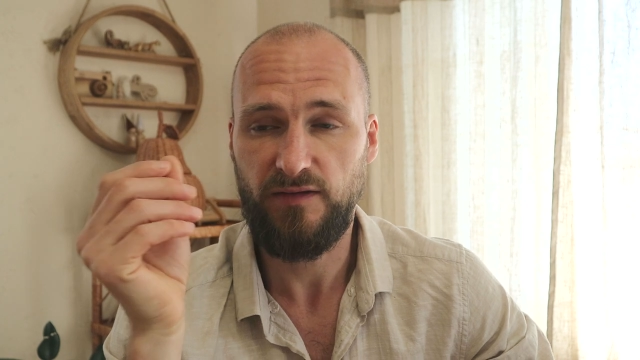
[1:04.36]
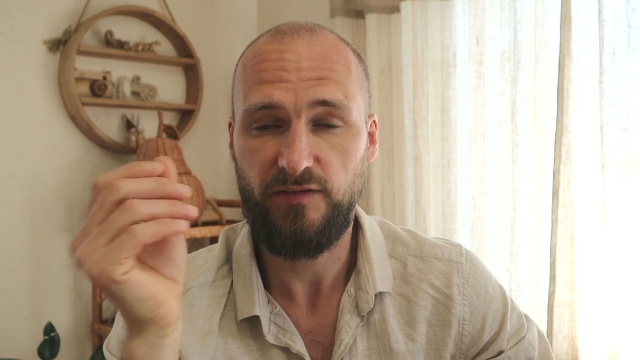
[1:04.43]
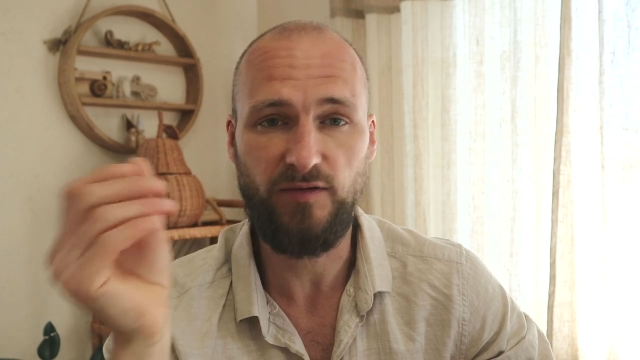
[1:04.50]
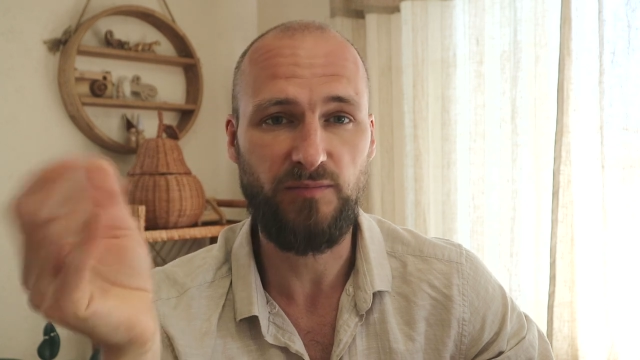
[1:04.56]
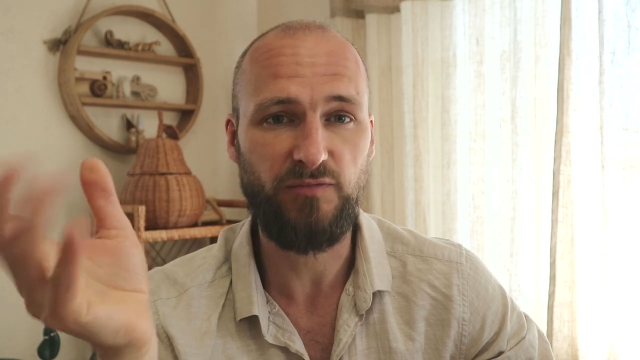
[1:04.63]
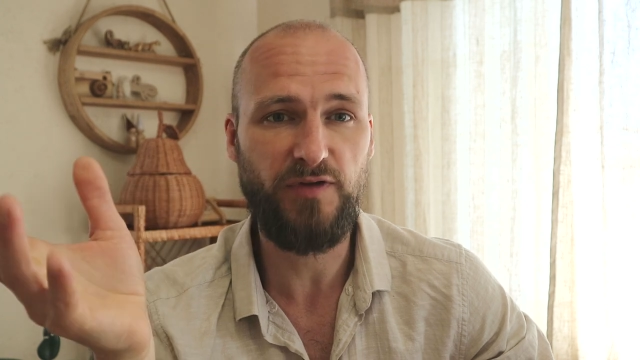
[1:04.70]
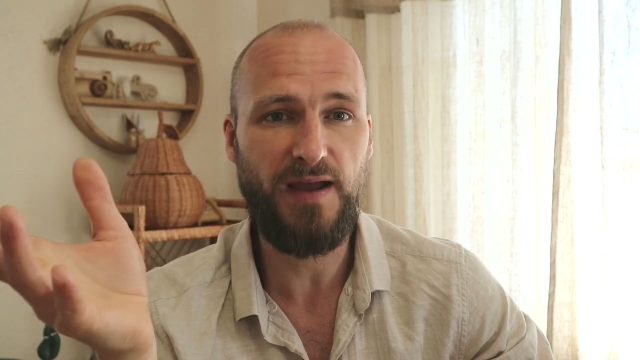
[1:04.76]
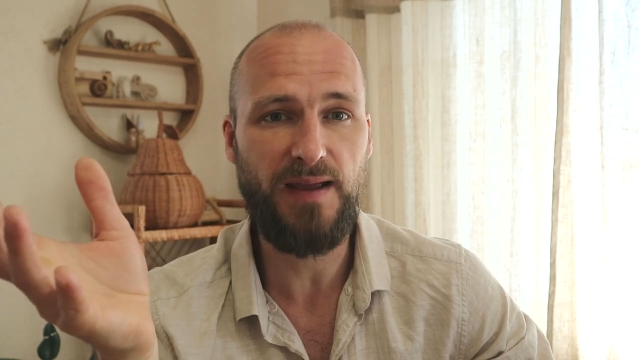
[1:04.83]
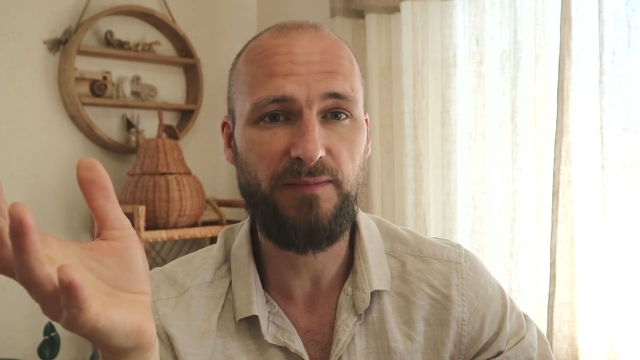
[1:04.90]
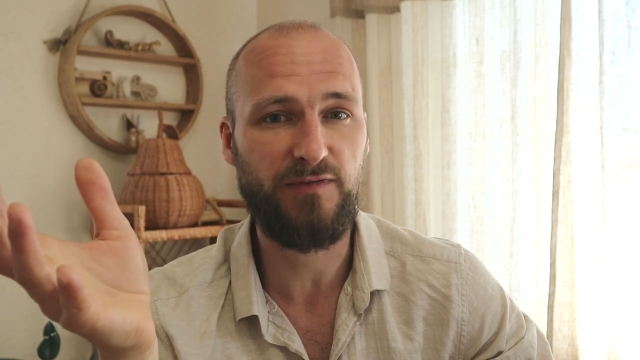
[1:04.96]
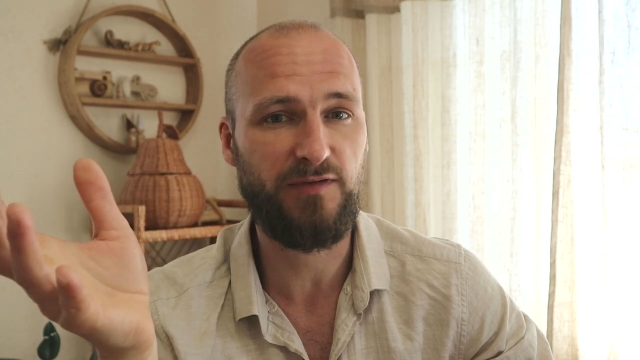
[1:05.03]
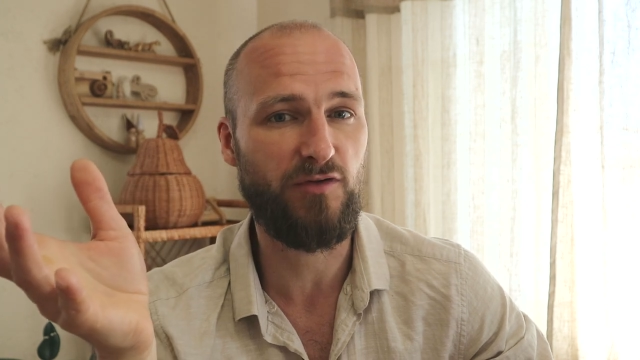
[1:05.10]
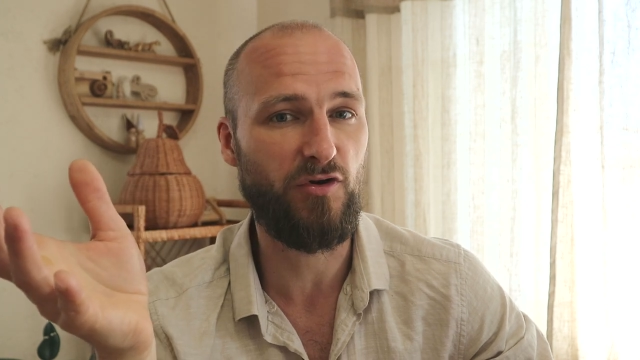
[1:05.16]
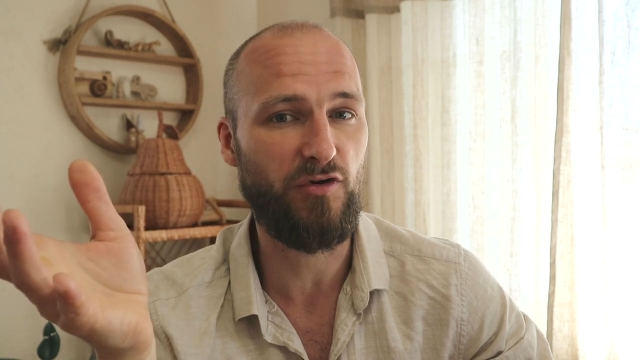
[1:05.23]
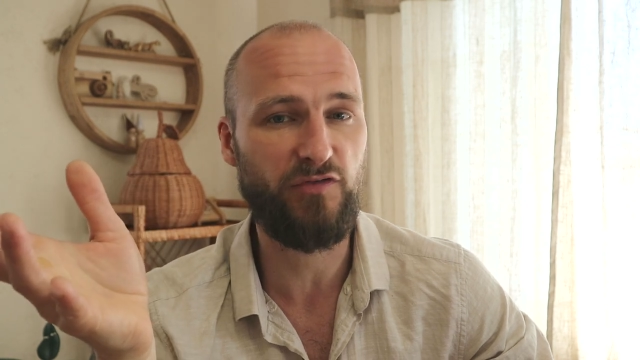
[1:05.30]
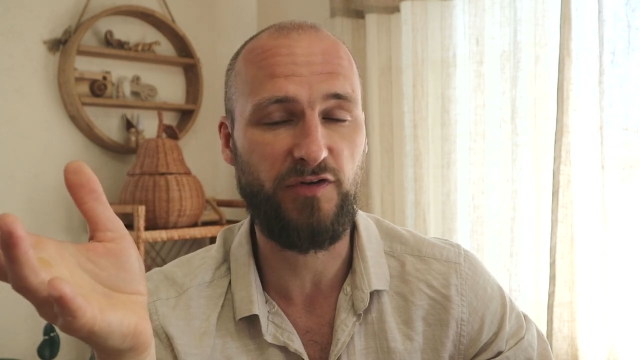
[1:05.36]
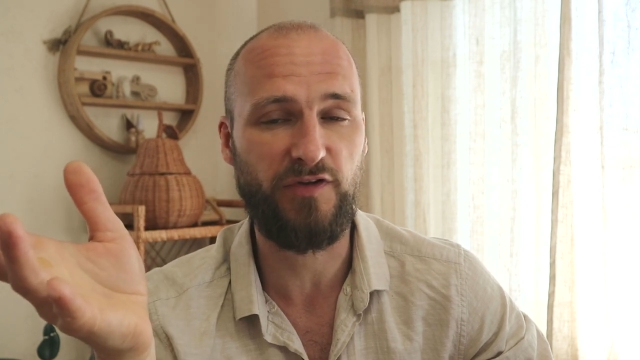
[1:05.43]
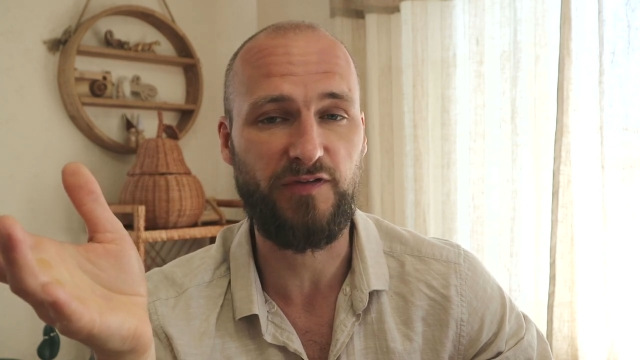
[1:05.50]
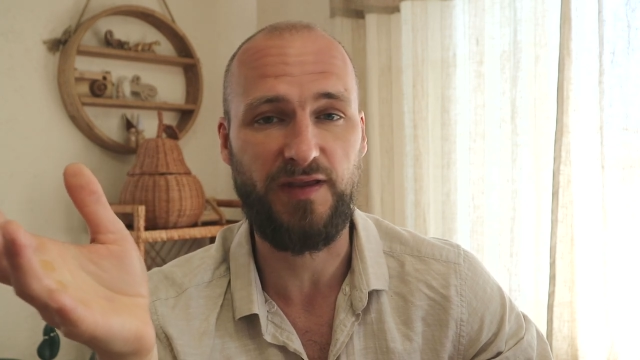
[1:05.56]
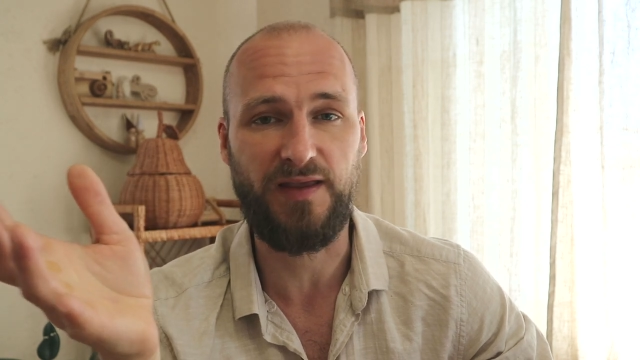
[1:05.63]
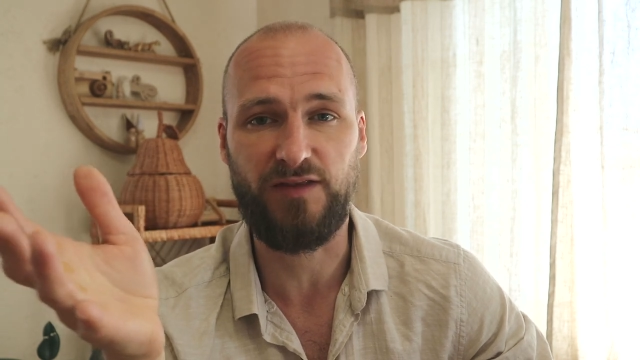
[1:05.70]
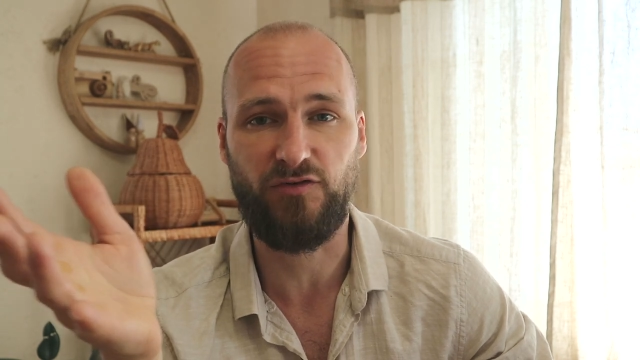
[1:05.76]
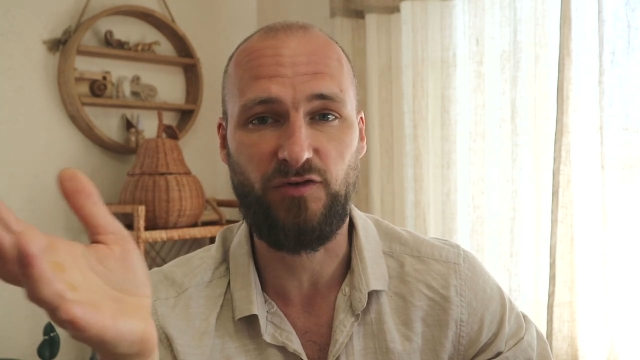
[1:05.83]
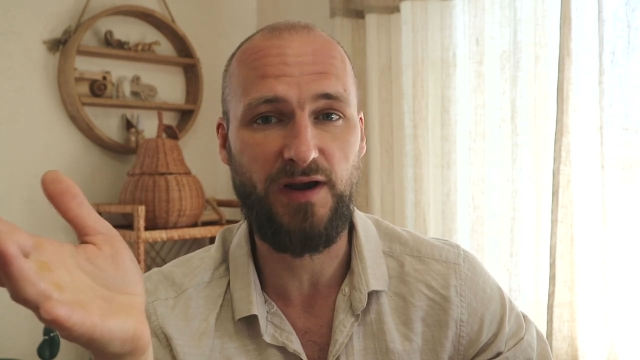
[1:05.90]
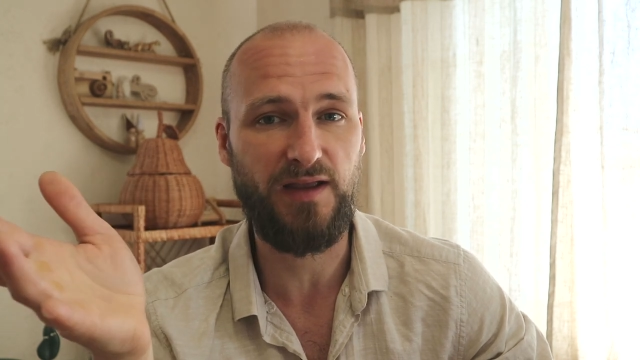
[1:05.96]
Sometimes groceries and